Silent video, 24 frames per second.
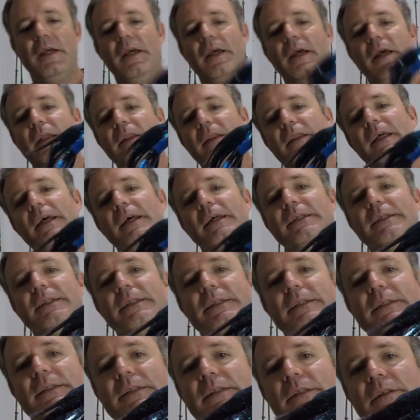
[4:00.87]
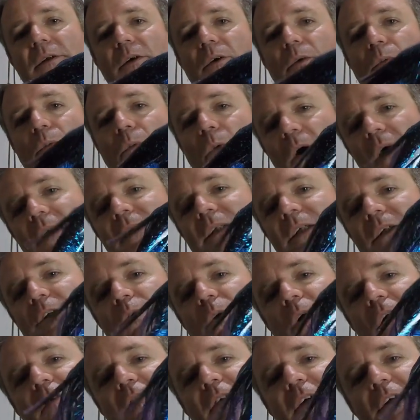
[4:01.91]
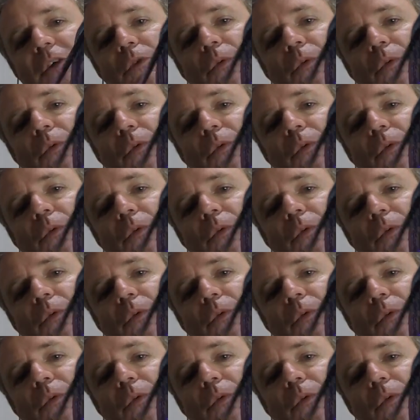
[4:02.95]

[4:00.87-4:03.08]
And this was a 12 inch